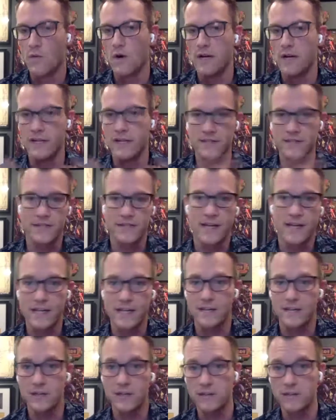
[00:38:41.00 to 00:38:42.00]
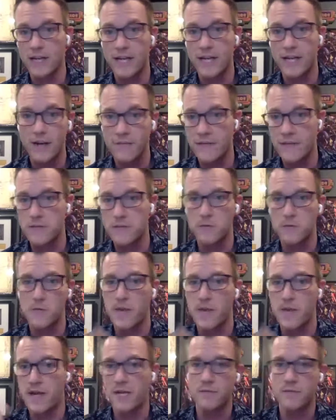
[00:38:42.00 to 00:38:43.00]
one is like, you know, like our Facebook
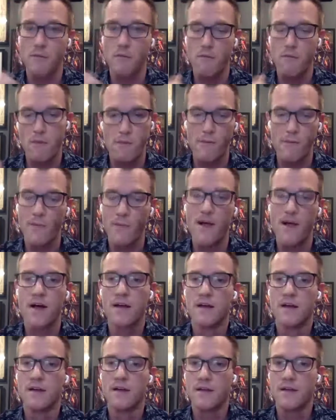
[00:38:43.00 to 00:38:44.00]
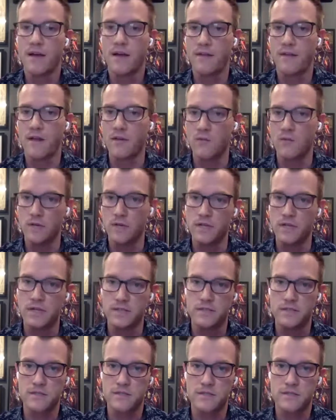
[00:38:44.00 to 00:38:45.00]
page, blah, blah, blah, blah, blah. And the other one
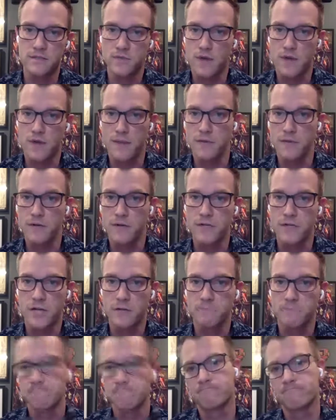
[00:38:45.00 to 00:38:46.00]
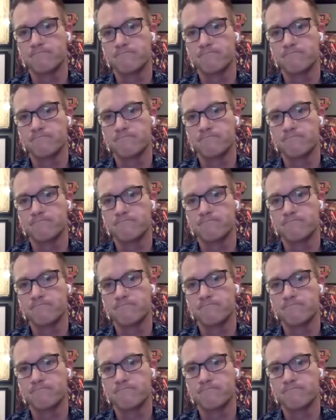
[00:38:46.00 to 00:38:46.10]
is subscribe to our channel.